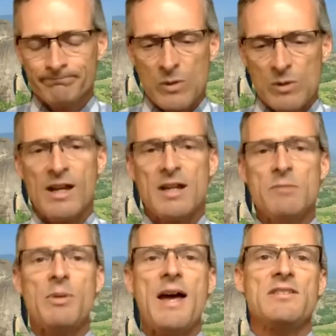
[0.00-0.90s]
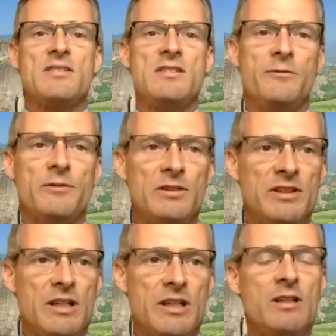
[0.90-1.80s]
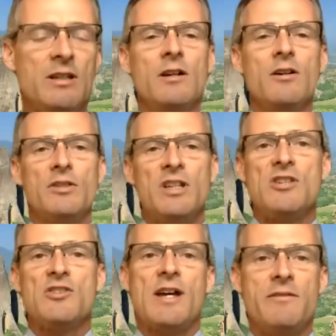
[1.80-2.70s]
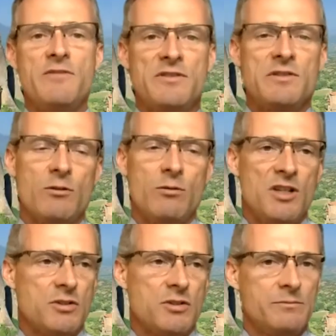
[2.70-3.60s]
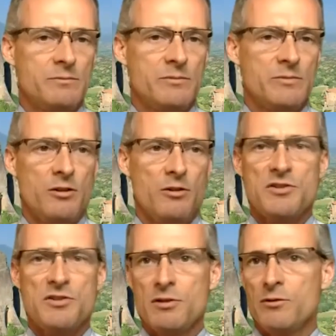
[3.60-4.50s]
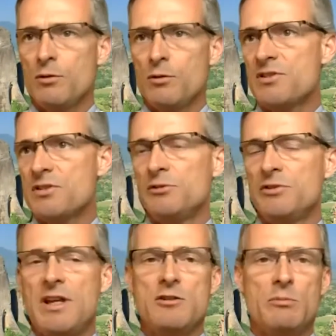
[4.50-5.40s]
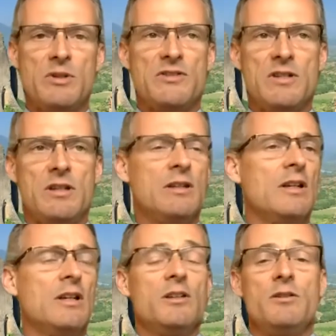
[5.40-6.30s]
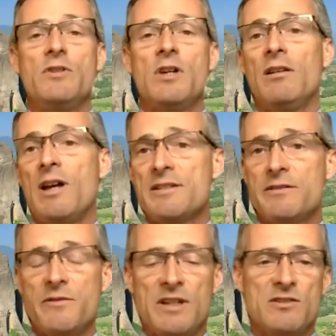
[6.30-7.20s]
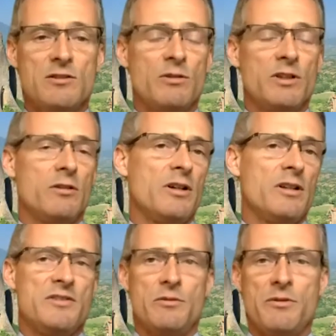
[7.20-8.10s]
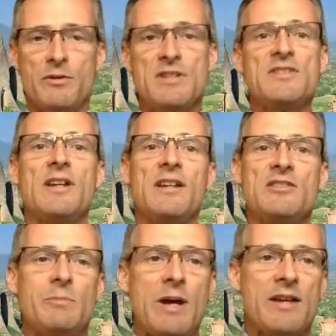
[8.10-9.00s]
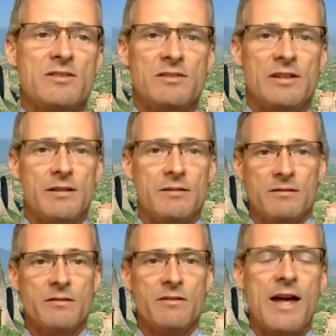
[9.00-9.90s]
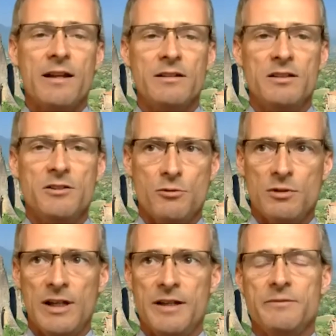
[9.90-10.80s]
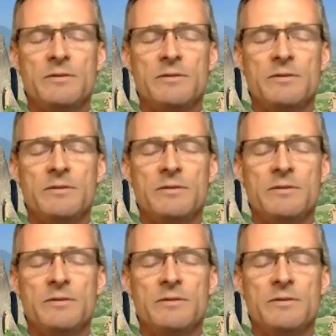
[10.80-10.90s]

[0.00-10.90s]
time passes differently on each side of this equation. You're a server or a sommelier, you're busy, you've got lots of things going on, and so 30 seconds passes like that in your life.